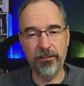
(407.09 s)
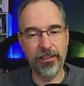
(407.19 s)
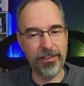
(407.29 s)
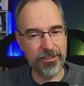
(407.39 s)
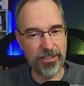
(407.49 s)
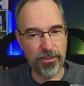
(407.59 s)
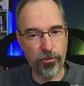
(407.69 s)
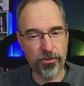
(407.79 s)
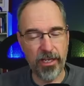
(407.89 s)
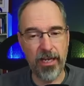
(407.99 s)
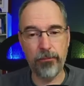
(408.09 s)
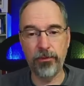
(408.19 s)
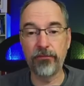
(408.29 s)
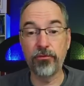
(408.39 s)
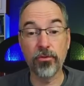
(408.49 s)
Now, that's not supposed to happen.
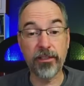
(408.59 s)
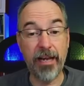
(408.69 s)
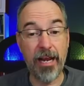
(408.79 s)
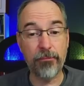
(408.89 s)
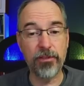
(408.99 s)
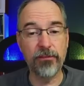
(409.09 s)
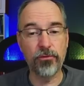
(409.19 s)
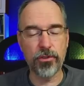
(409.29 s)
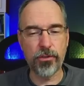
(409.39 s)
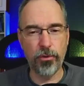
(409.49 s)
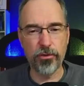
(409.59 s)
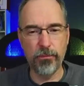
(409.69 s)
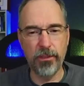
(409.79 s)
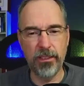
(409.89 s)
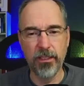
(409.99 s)
If you're a captive, you're supposed to
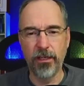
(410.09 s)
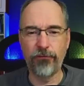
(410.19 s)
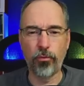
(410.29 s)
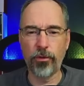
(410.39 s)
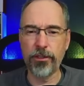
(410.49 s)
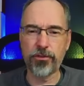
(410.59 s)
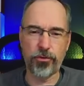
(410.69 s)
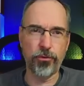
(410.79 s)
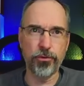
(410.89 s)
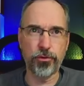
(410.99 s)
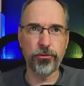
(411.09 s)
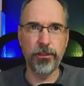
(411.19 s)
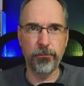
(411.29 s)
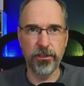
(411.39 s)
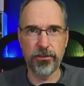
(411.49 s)
be afforded certain
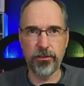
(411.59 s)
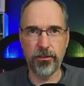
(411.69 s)
treatments,